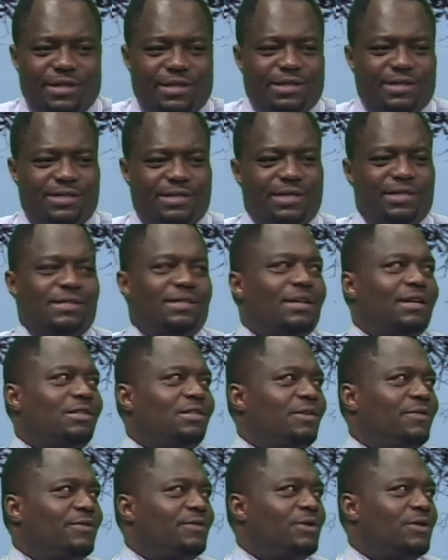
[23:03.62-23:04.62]
the
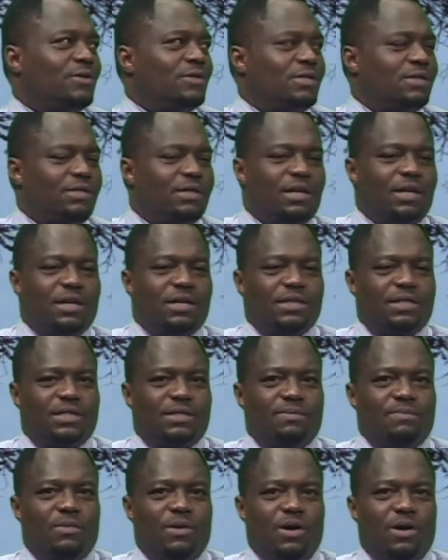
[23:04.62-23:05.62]
success yes, of those
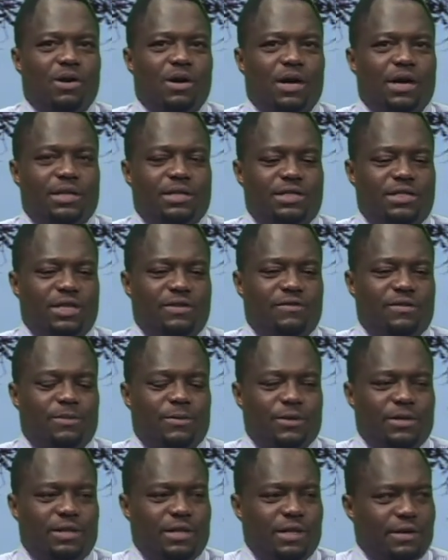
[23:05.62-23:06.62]
absolutely. small,
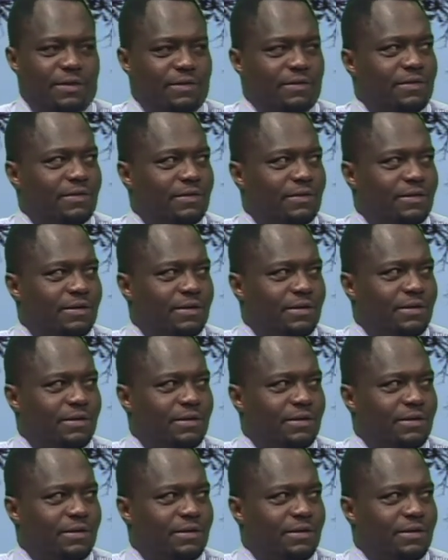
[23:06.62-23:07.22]
achievable things. Yeah, abs-